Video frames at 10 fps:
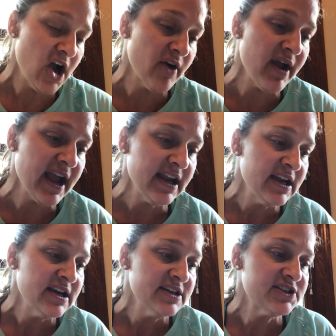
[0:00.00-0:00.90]
All right,
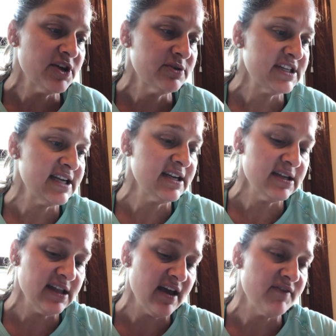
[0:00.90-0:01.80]
so 10 and
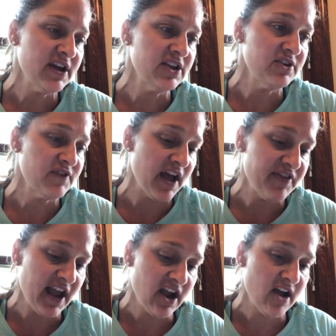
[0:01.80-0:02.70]
11, you've got
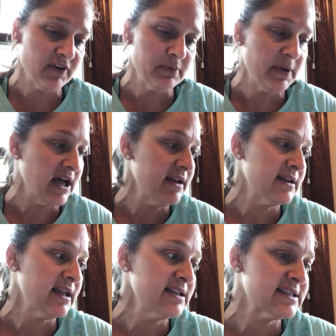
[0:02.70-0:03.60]
that covered. But
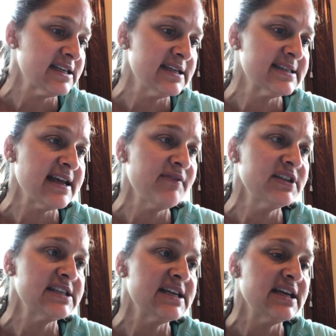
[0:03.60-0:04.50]
let's see,
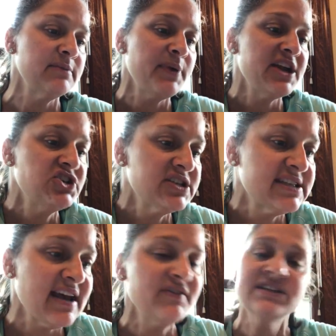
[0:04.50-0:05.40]
17, pages
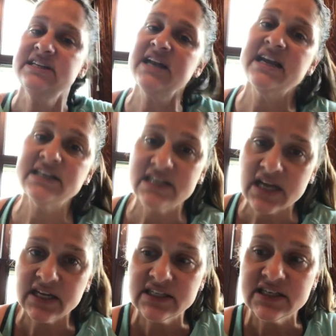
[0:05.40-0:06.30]
17, 18,
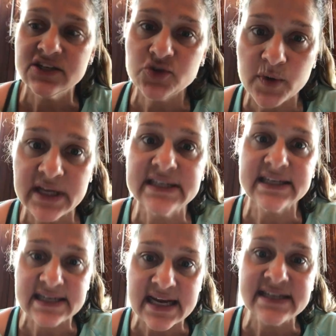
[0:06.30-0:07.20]
19, and 20,
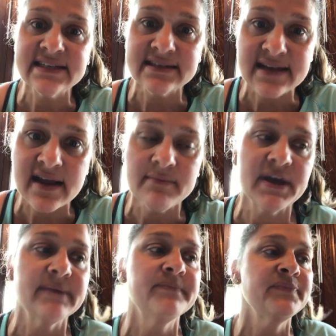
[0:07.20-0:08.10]
today's assignment.